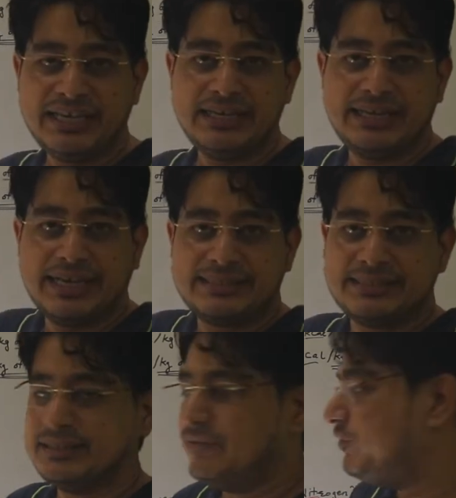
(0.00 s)
we can
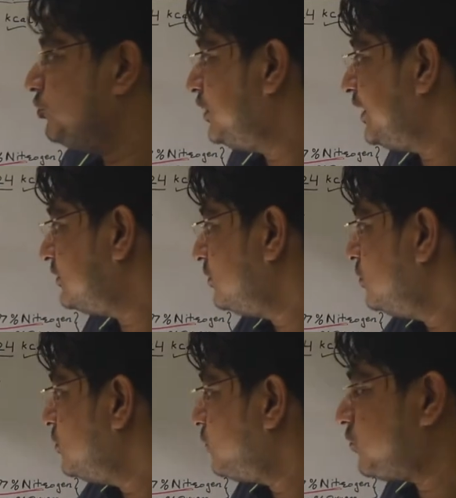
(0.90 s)
guess few things
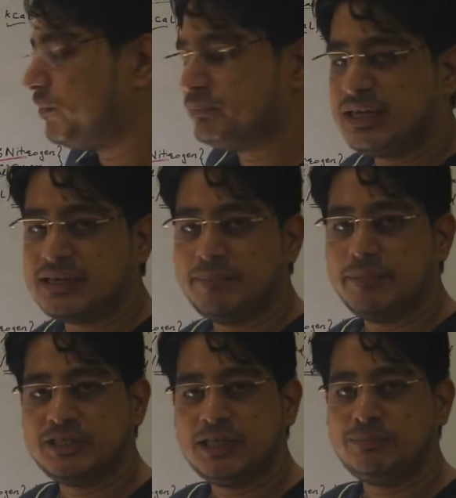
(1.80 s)
from the
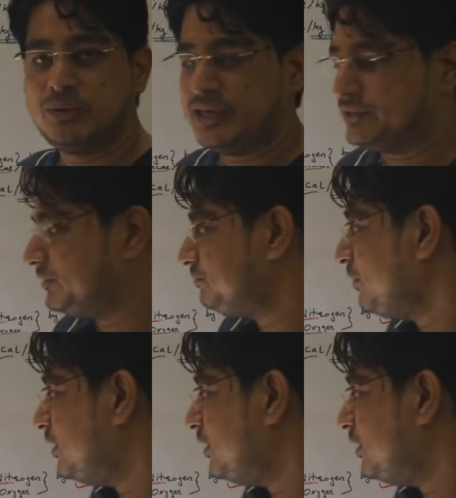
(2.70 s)
combustion products.